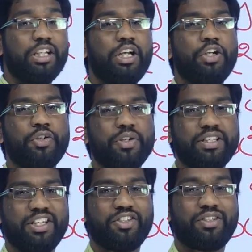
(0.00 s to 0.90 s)

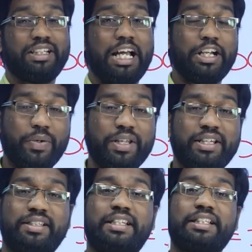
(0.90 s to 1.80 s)

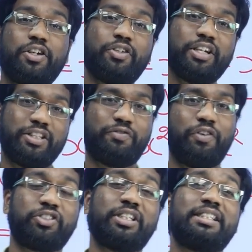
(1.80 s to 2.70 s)
continuous, discontinuous
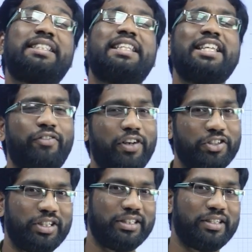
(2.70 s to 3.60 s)
functions, these
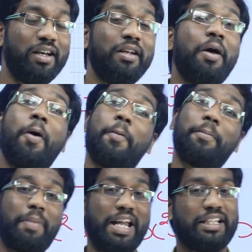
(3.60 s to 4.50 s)
functions are
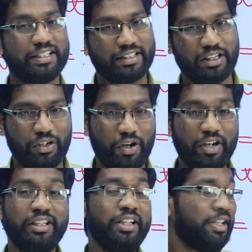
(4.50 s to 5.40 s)
matters a
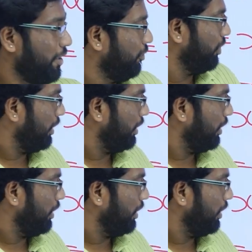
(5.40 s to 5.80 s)
lot. If the